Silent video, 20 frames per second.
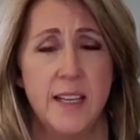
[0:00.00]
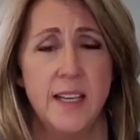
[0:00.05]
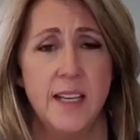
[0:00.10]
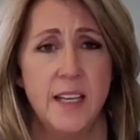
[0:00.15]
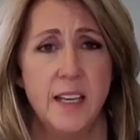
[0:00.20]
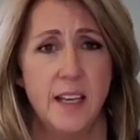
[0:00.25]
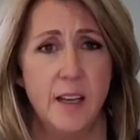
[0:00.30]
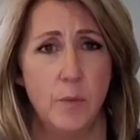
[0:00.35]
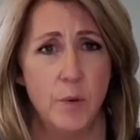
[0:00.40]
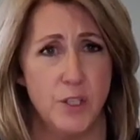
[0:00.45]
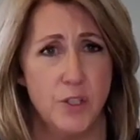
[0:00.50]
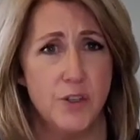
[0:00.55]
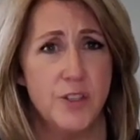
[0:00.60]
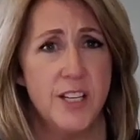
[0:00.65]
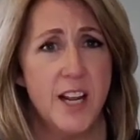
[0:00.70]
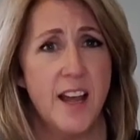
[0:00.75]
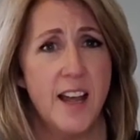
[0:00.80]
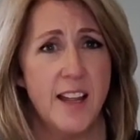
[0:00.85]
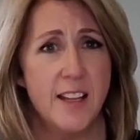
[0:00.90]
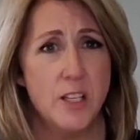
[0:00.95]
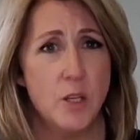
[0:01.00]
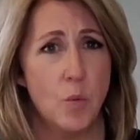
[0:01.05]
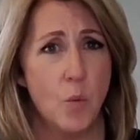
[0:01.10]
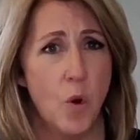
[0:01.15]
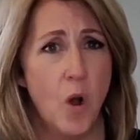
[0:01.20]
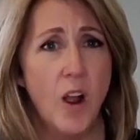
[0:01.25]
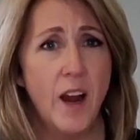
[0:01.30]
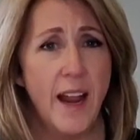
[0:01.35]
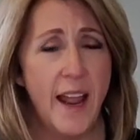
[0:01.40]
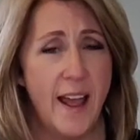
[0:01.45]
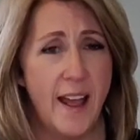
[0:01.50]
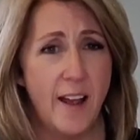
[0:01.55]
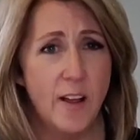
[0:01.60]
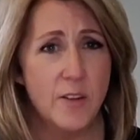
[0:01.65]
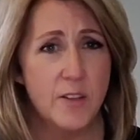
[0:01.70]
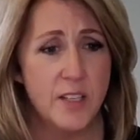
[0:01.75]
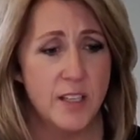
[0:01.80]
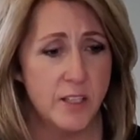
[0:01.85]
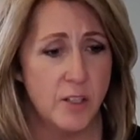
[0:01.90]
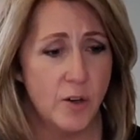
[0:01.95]
when you're done, you walk
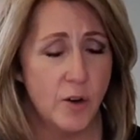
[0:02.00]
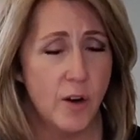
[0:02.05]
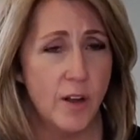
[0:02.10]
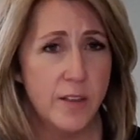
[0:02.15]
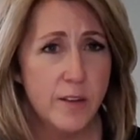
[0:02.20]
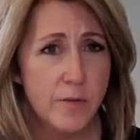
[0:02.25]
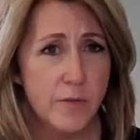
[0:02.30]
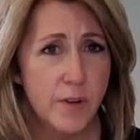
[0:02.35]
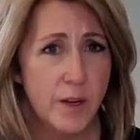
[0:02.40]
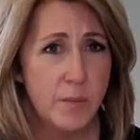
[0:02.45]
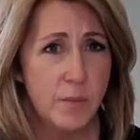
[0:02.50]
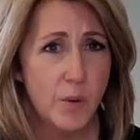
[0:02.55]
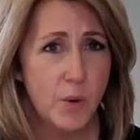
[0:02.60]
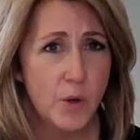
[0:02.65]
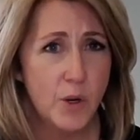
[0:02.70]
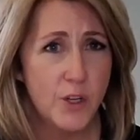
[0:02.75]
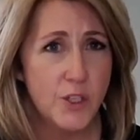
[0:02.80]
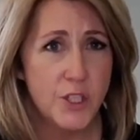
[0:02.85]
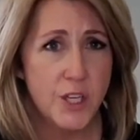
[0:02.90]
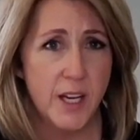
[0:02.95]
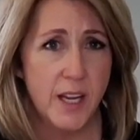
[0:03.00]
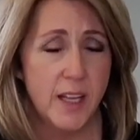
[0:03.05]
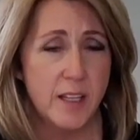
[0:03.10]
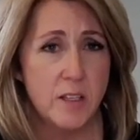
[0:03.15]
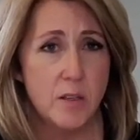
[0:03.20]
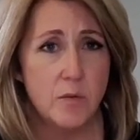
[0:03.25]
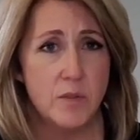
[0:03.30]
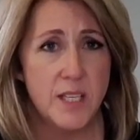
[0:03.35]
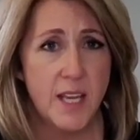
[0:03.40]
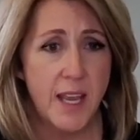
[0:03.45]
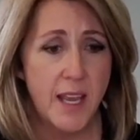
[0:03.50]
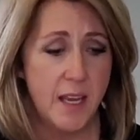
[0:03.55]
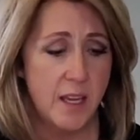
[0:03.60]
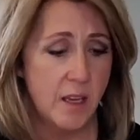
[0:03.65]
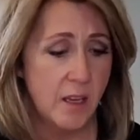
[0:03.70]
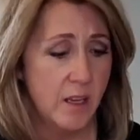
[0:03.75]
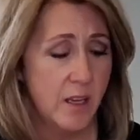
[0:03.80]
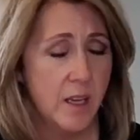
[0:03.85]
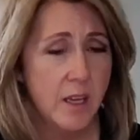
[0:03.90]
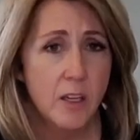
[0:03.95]
out and you're on the front porch and you take
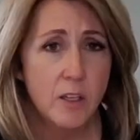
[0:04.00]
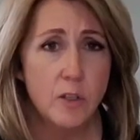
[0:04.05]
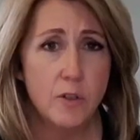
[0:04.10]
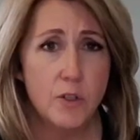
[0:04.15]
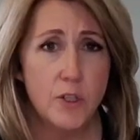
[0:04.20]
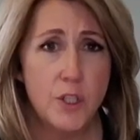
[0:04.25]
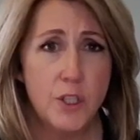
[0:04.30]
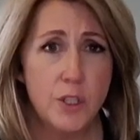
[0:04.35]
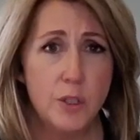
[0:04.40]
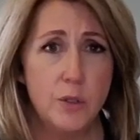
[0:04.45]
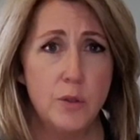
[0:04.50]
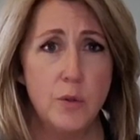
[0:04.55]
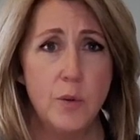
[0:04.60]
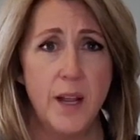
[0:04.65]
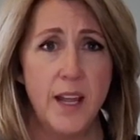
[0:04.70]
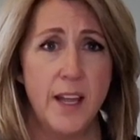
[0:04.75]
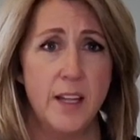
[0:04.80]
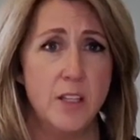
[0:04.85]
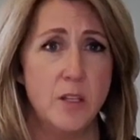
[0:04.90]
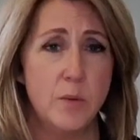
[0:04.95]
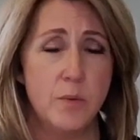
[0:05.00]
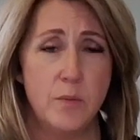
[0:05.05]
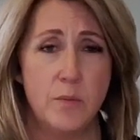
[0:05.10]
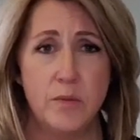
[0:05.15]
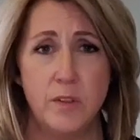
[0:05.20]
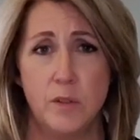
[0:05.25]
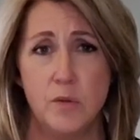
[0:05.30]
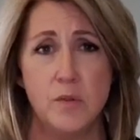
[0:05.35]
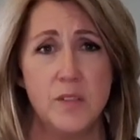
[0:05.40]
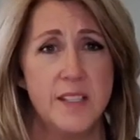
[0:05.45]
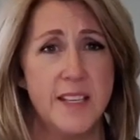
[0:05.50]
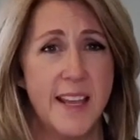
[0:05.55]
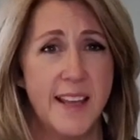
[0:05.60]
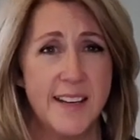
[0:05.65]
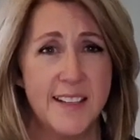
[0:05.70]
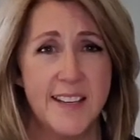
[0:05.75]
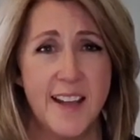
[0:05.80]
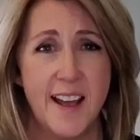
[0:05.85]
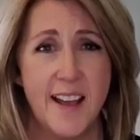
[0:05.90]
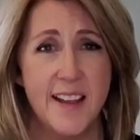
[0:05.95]
your shoe and you
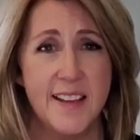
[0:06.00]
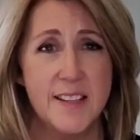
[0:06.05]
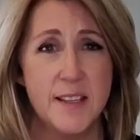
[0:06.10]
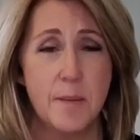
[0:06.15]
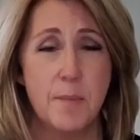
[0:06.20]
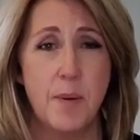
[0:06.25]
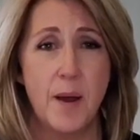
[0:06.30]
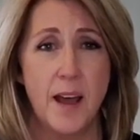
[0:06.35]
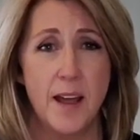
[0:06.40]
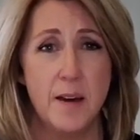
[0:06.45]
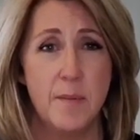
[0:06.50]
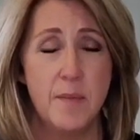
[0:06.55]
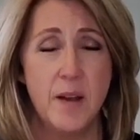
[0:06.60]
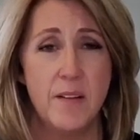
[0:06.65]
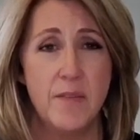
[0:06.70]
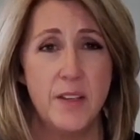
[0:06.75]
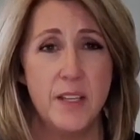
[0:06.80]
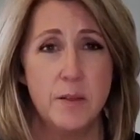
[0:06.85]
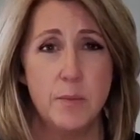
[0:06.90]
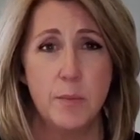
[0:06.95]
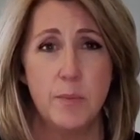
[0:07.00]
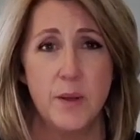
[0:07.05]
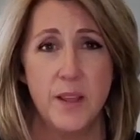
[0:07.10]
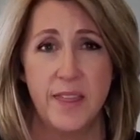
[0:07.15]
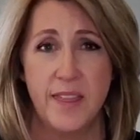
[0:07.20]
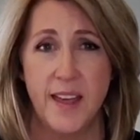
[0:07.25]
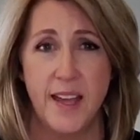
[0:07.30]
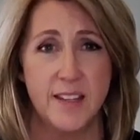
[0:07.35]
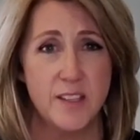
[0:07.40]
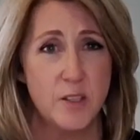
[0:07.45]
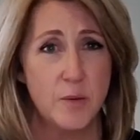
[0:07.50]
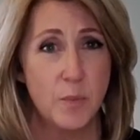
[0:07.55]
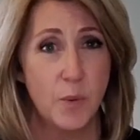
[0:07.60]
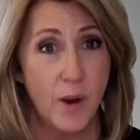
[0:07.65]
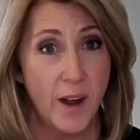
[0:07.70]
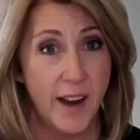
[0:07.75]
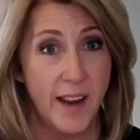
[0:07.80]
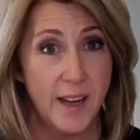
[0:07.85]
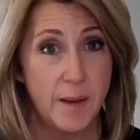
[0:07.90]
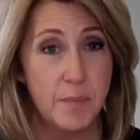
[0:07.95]
sanitize the bottom of it with that
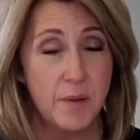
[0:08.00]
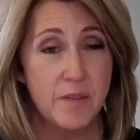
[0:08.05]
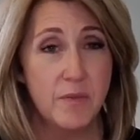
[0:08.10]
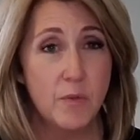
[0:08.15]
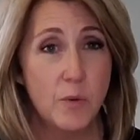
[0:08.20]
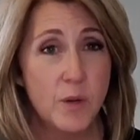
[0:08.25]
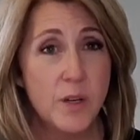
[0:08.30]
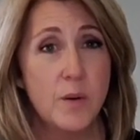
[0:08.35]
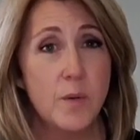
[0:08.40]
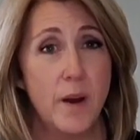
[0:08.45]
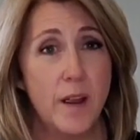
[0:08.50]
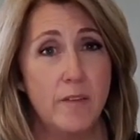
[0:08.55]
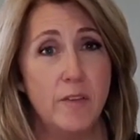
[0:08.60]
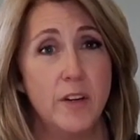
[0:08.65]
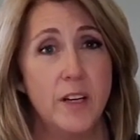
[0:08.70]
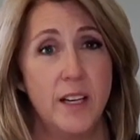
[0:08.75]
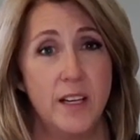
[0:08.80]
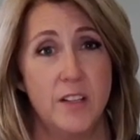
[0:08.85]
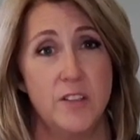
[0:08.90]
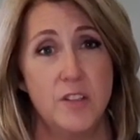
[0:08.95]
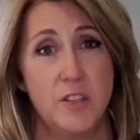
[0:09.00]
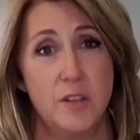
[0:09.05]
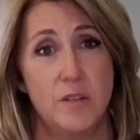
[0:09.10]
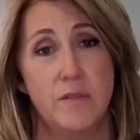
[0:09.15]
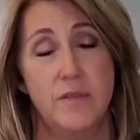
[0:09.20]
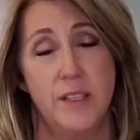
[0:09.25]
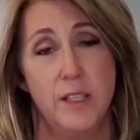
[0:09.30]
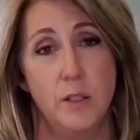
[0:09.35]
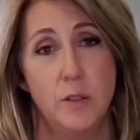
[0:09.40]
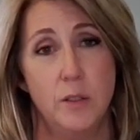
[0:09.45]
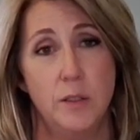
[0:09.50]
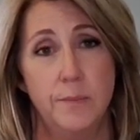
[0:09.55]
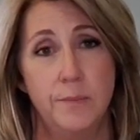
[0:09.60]
spray before you ever get into your vehicle.